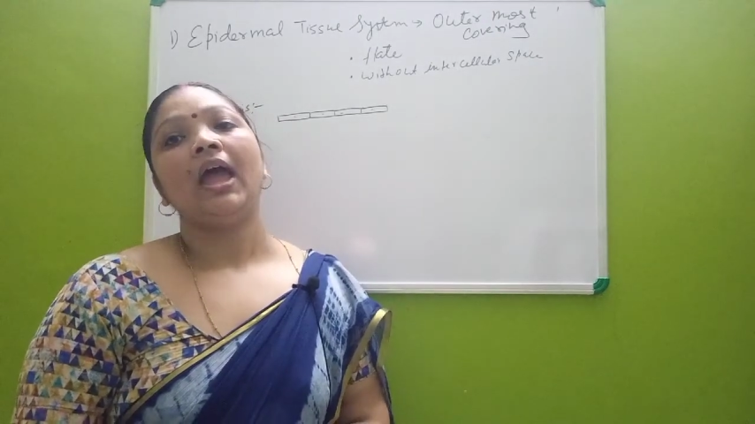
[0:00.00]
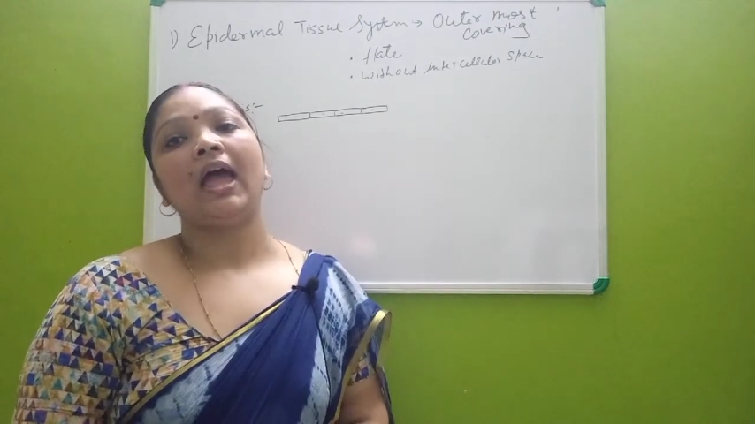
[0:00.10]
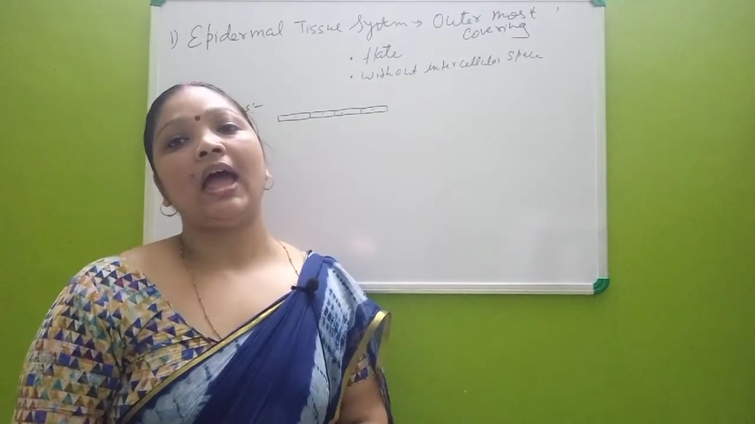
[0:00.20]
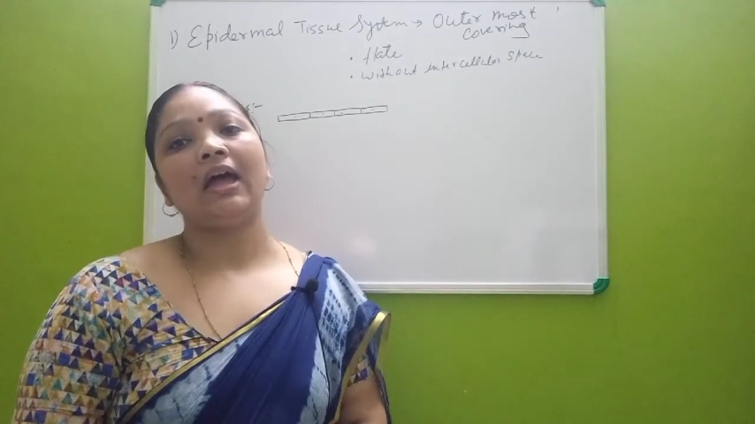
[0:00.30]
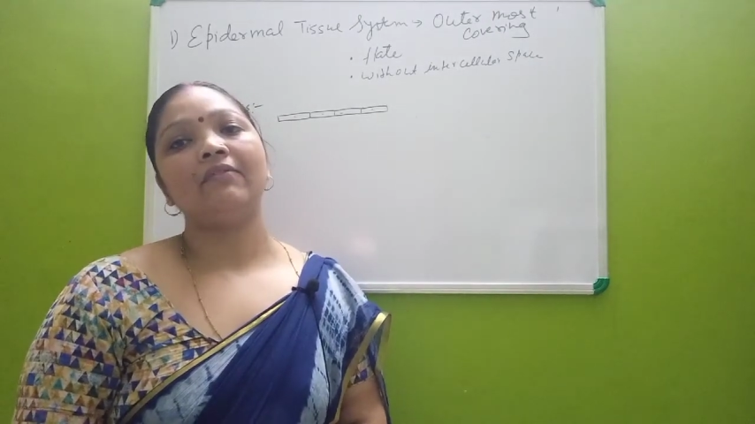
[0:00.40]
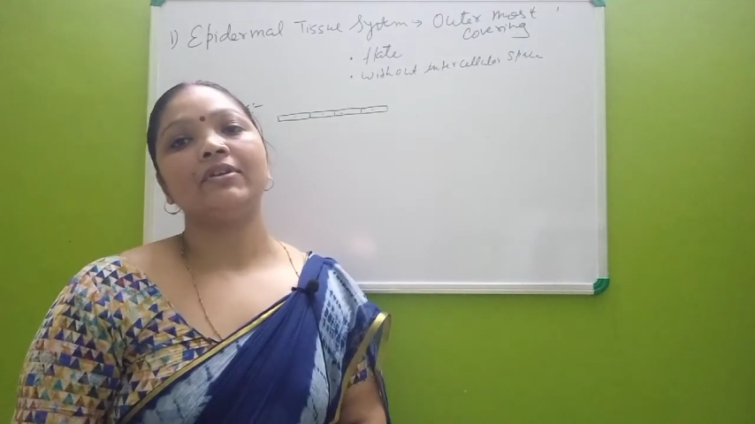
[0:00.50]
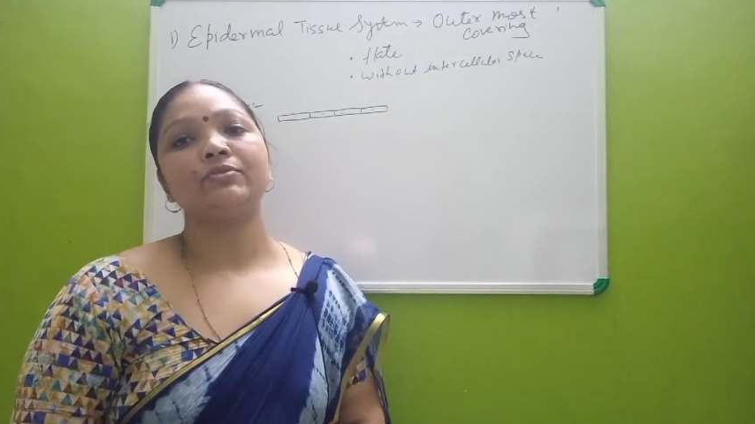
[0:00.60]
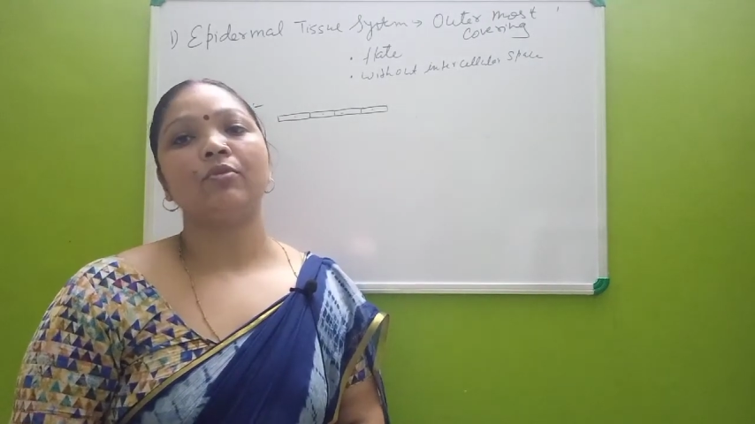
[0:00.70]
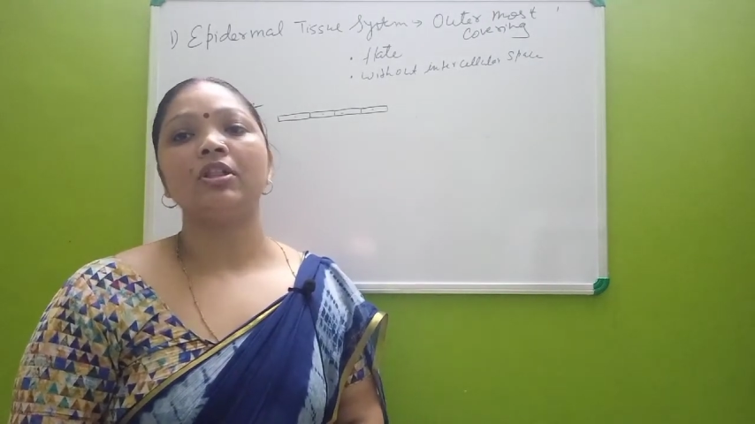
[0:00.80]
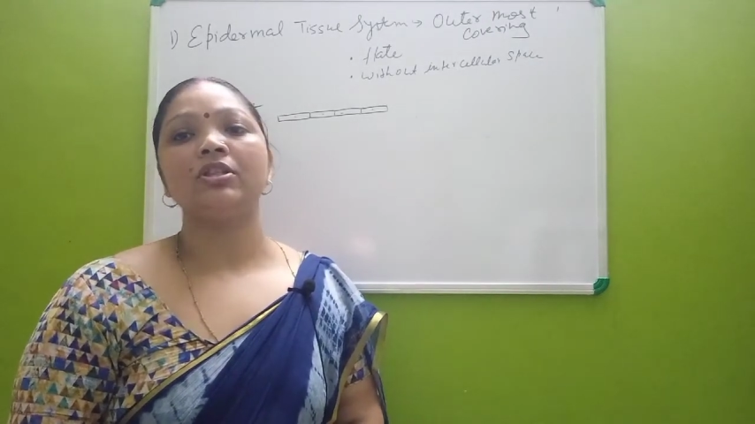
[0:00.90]
have a
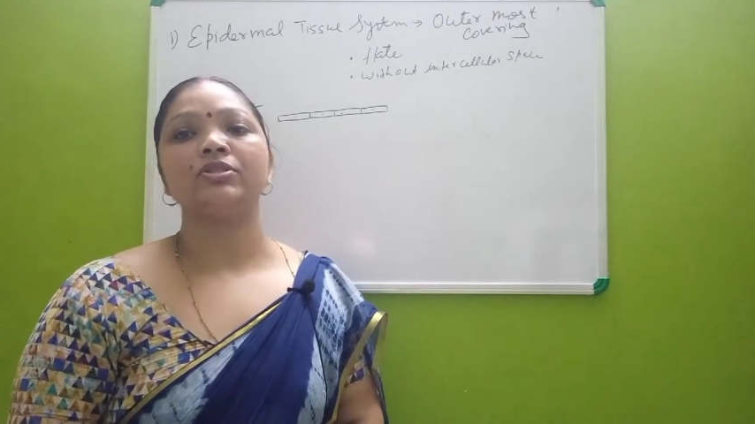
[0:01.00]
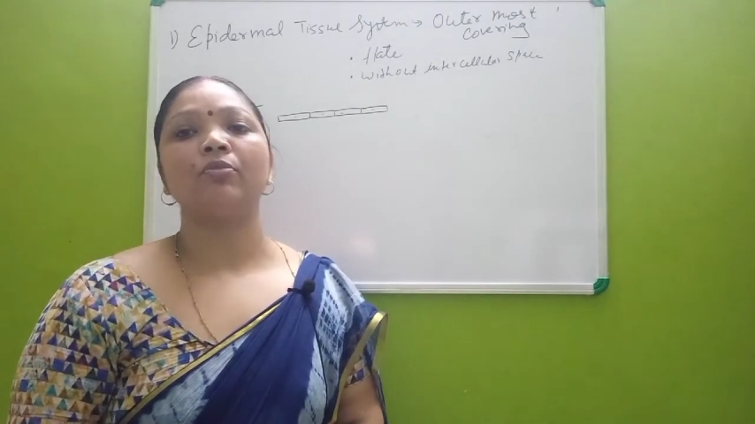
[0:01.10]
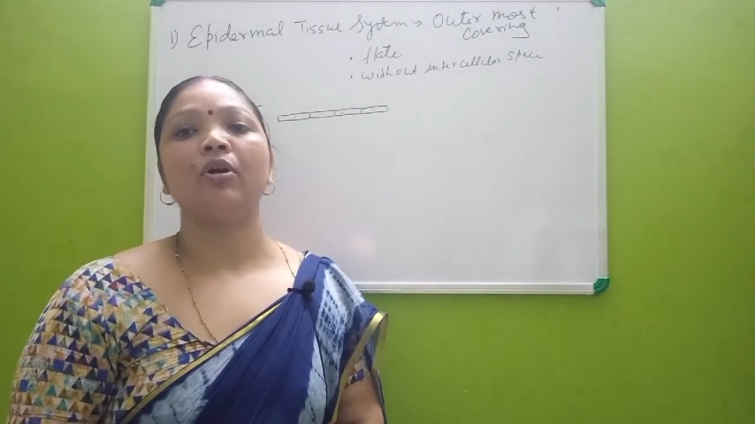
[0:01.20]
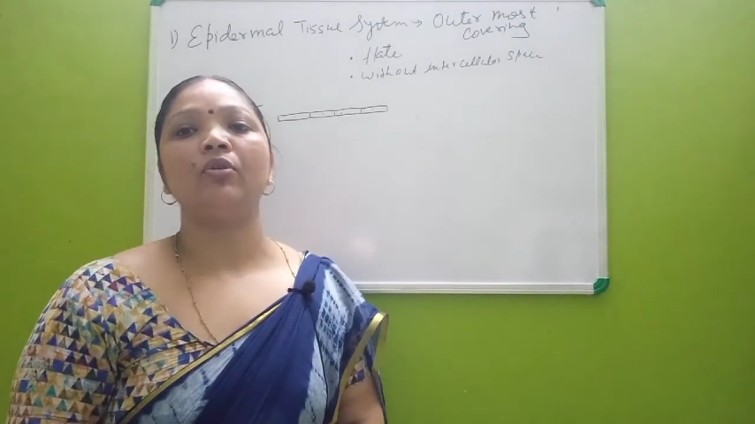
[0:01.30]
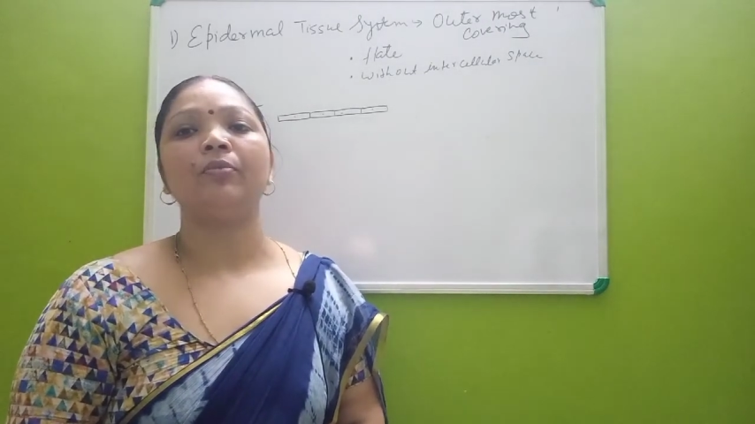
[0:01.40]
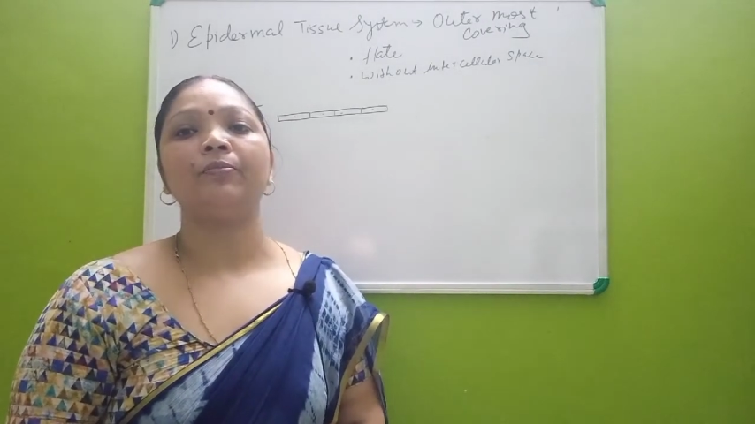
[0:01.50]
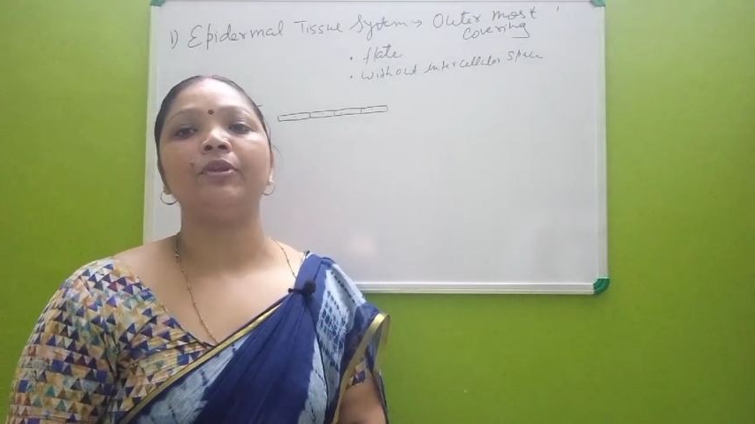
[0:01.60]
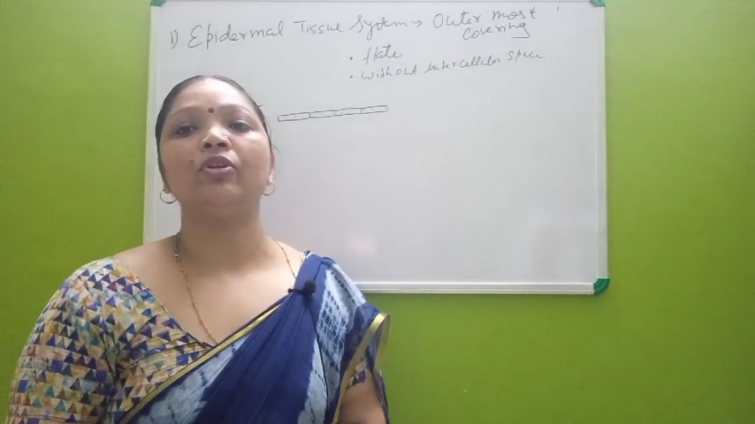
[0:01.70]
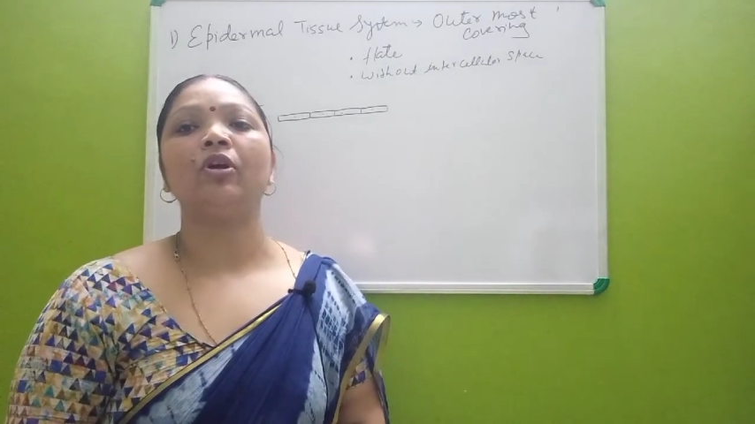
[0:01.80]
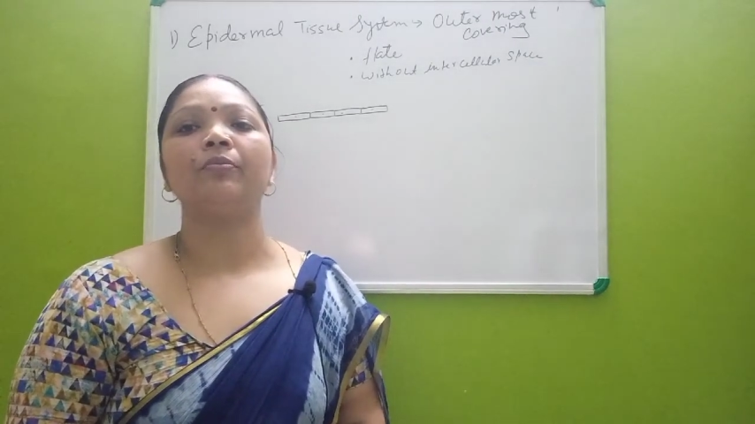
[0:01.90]
small
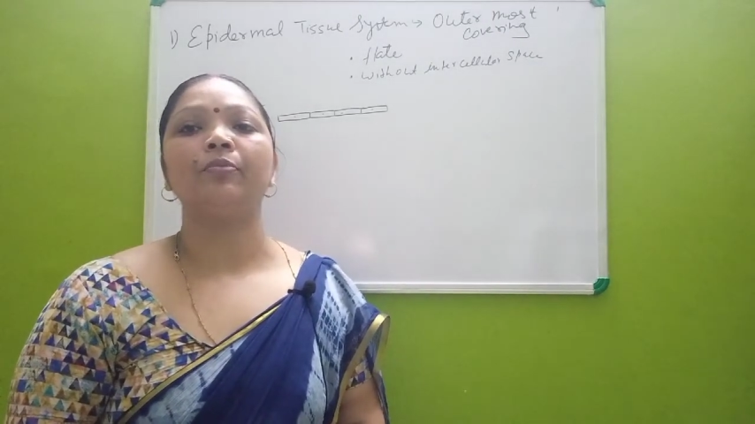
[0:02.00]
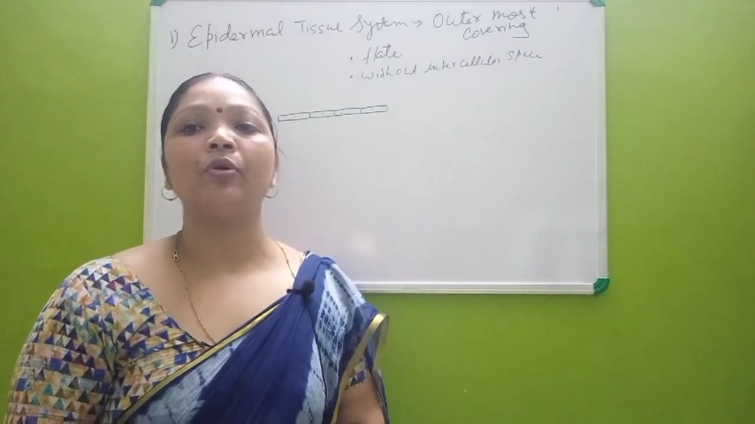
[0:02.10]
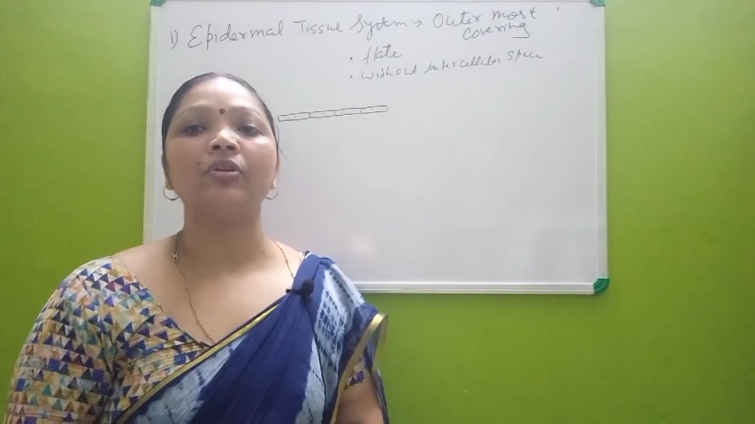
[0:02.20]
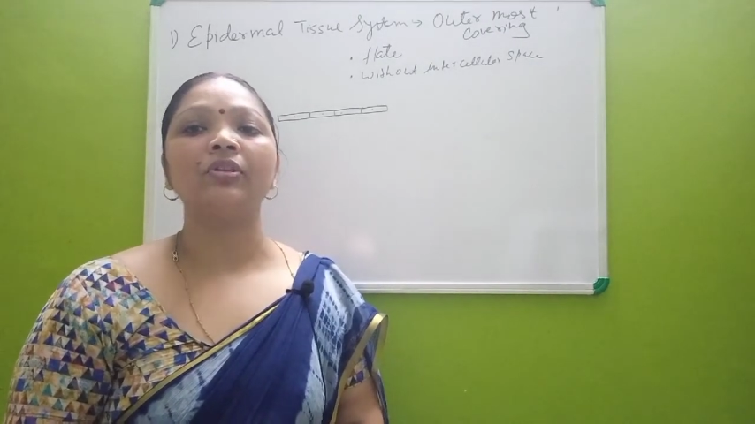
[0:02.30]
opening or pore